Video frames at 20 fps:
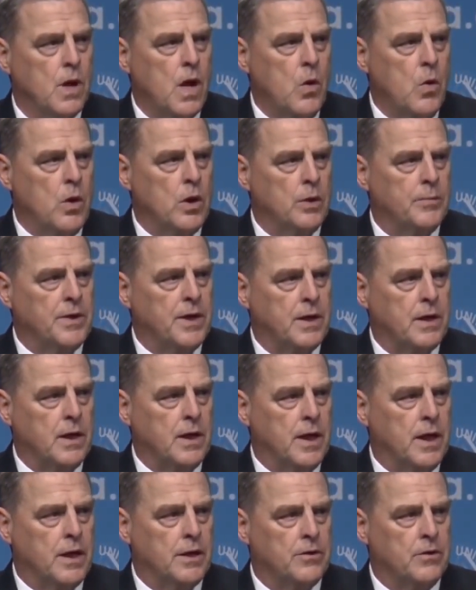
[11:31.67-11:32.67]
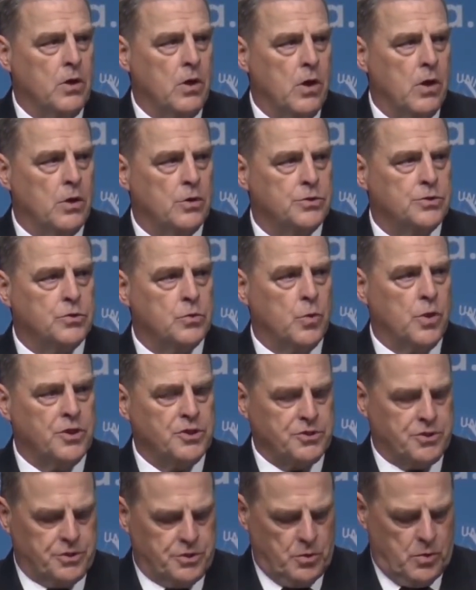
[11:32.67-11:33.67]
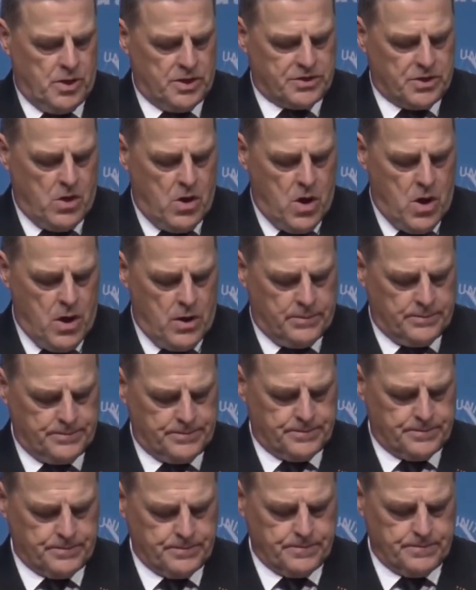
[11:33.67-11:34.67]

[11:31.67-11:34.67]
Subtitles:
I want to be clear to those who wish to do us harm.